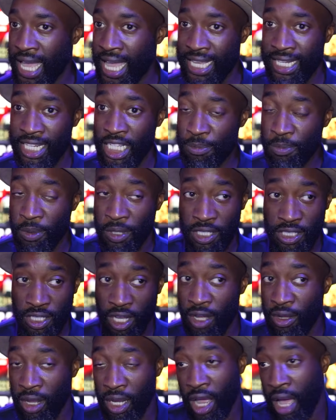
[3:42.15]
and let's be honest,
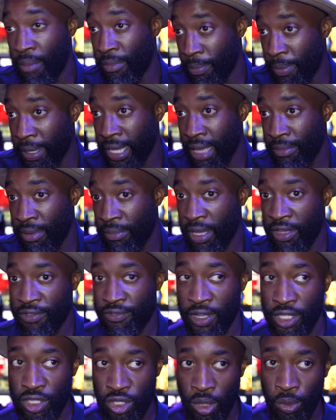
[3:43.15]
I'm a big MMA
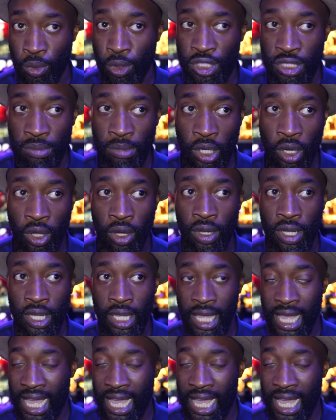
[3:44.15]
fan, so I watch him a lot,